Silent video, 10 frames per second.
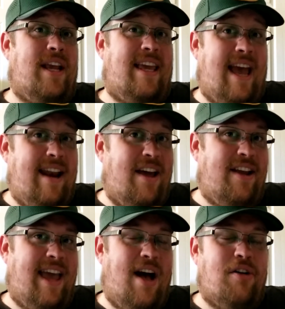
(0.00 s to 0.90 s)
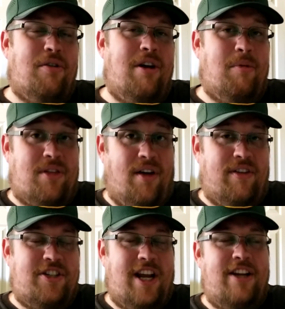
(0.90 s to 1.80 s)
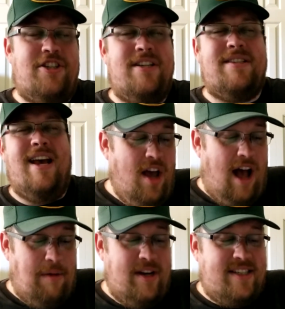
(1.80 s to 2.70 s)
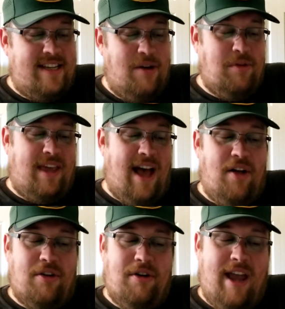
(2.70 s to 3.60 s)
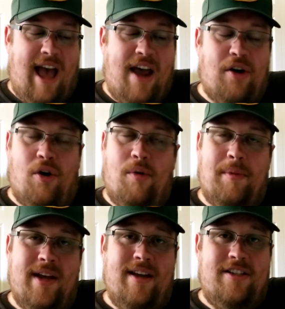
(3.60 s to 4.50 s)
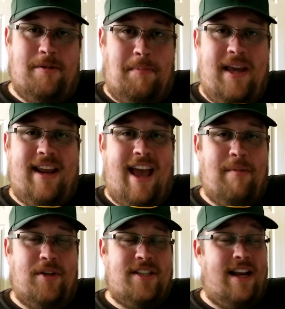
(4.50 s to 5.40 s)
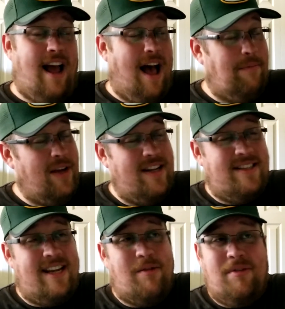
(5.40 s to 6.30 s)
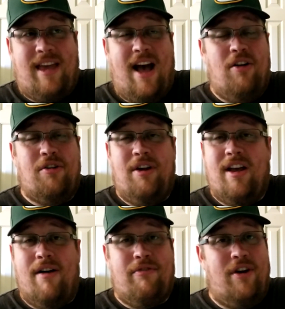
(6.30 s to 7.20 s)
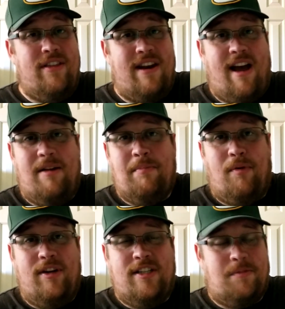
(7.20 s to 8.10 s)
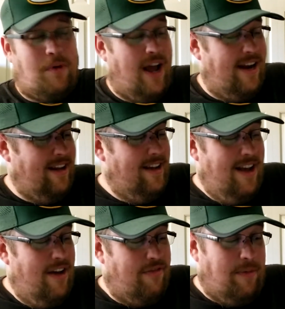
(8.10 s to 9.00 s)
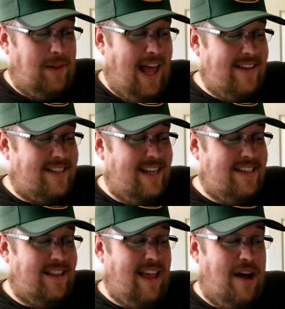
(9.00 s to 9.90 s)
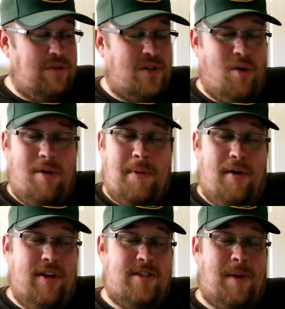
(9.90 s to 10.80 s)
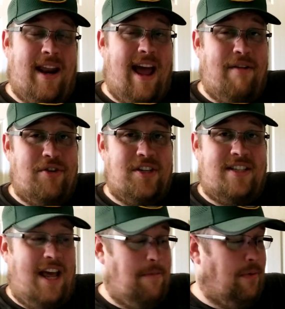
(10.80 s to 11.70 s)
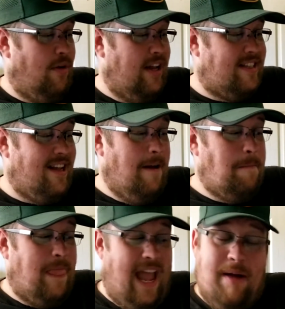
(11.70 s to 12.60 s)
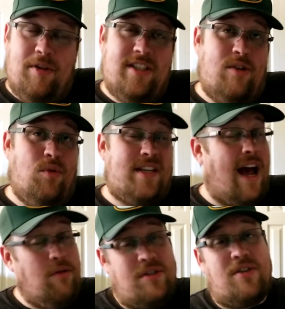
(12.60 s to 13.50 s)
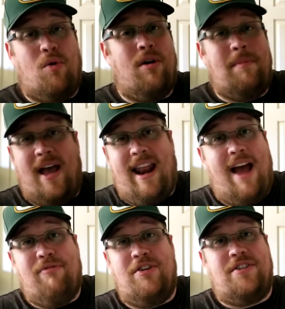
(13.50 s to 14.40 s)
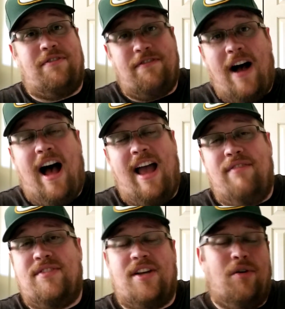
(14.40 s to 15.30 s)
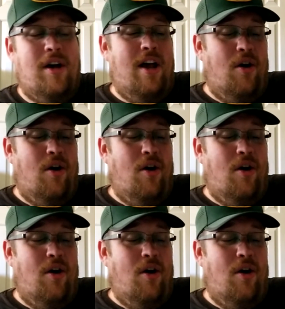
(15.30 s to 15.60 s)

going to get out of Calgary with all the changes. I'm going to stick with Calgary at home to beat Hamilton. I'm going to stick with Calgary covering the nine-point spread. From last season, they outscored opponents by an average of ten points. Hamilton was outscored by an average of five. So